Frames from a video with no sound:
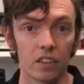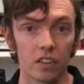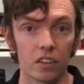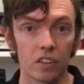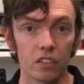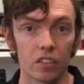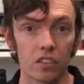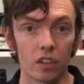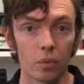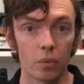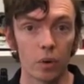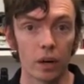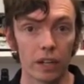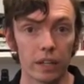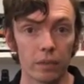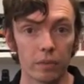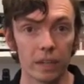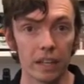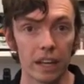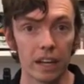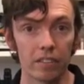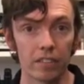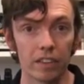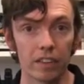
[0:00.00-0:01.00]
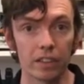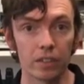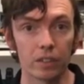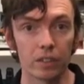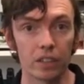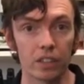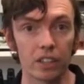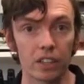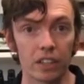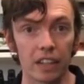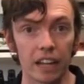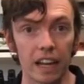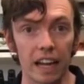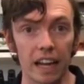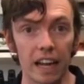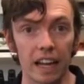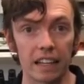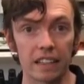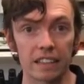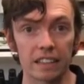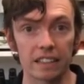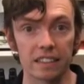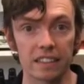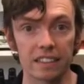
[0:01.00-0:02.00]
So why don't we have a look
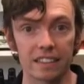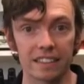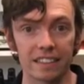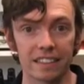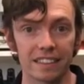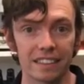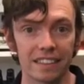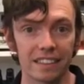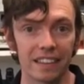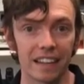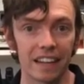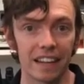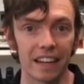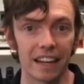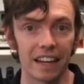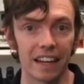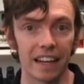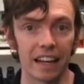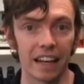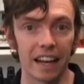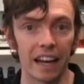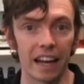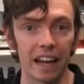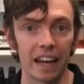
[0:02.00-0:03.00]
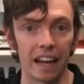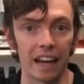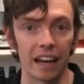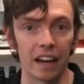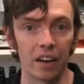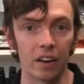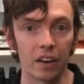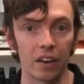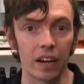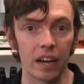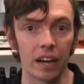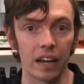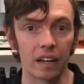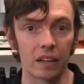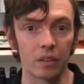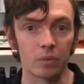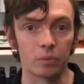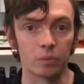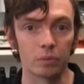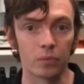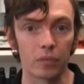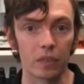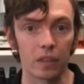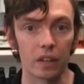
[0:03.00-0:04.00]
at how
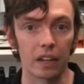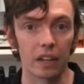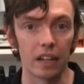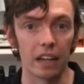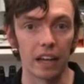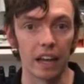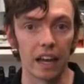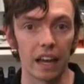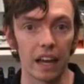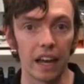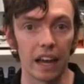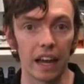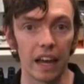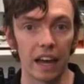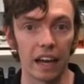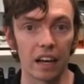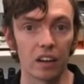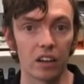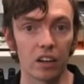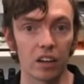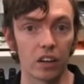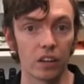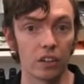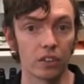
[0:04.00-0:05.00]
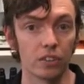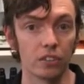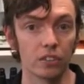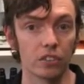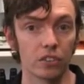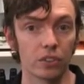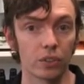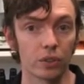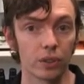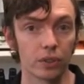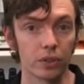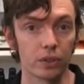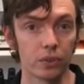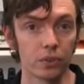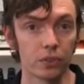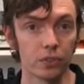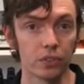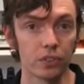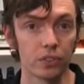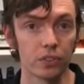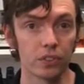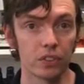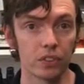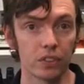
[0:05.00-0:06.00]
our own
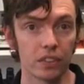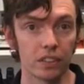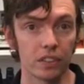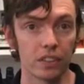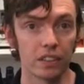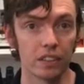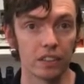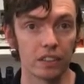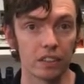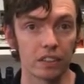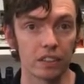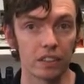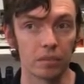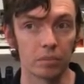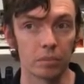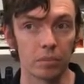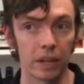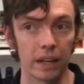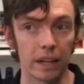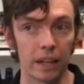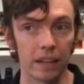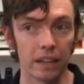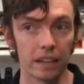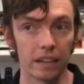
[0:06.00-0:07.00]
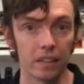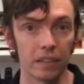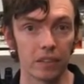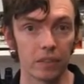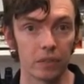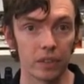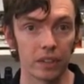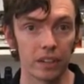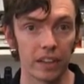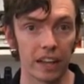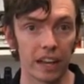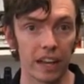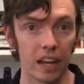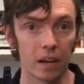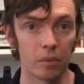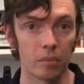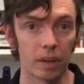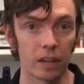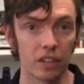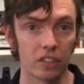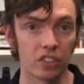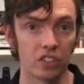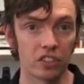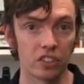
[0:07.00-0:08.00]
soils compare with how
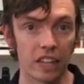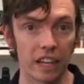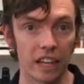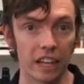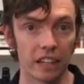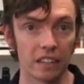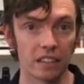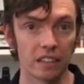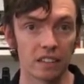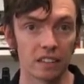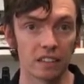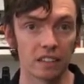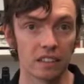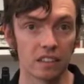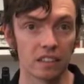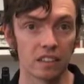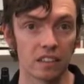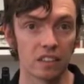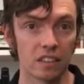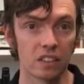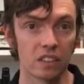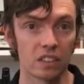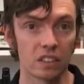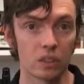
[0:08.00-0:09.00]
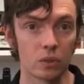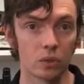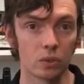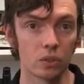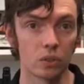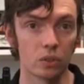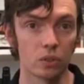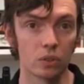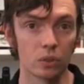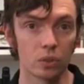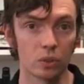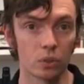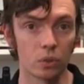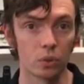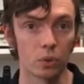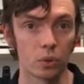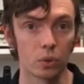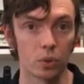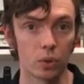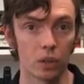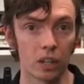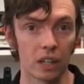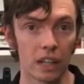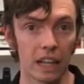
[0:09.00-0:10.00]
much sand, silt
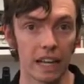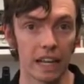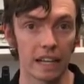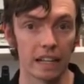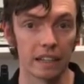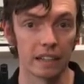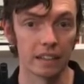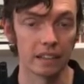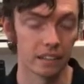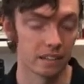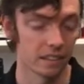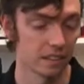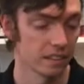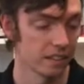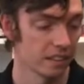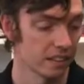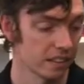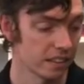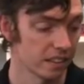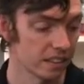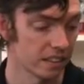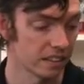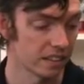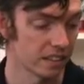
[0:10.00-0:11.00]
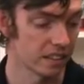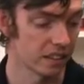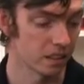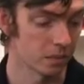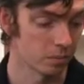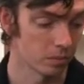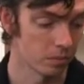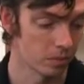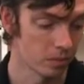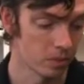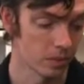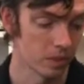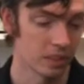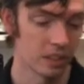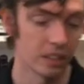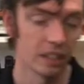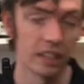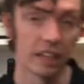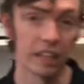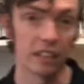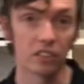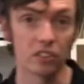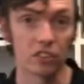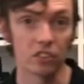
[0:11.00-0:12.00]
or clay is in them.
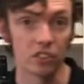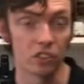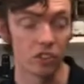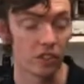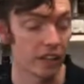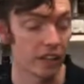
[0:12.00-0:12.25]
And to do